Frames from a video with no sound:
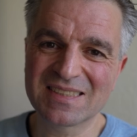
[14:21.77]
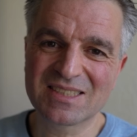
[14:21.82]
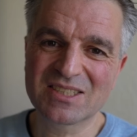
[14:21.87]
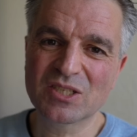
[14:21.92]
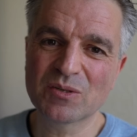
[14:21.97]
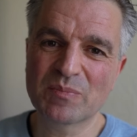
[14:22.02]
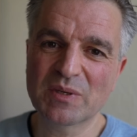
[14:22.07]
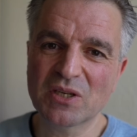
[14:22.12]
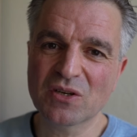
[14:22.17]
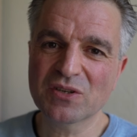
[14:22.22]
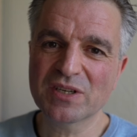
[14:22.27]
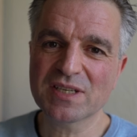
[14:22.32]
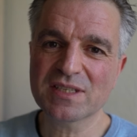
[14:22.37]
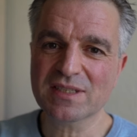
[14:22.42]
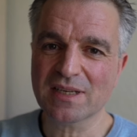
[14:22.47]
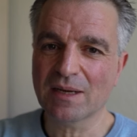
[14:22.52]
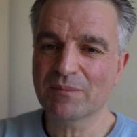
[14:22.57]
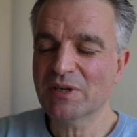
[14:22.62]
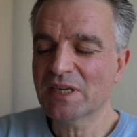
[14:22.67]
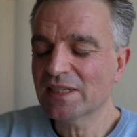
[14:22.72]
to be
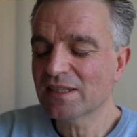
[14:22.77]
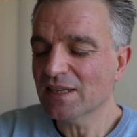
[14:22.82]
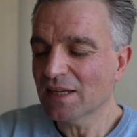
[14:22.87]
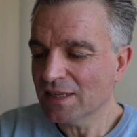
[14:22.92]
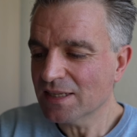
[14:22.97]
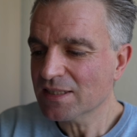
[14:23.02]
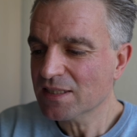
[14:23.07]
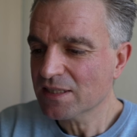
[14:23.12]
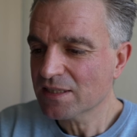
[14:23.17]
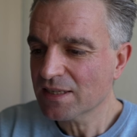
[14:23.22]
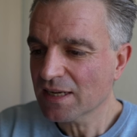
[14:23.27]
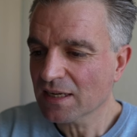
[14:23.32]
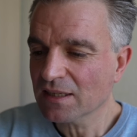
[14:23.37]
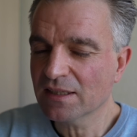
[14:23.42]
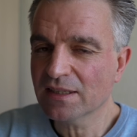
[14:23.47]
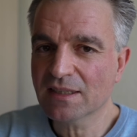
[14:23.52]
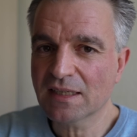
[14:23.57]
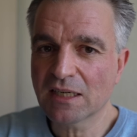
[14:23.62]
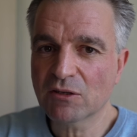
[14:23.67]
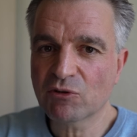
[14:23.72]
honest, I mean, it's
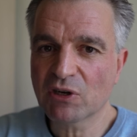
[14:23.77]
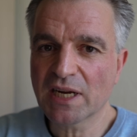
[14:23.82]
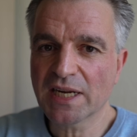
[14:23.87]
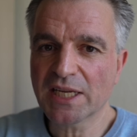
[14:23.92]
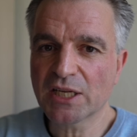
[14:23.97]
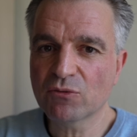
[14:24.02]
technically right,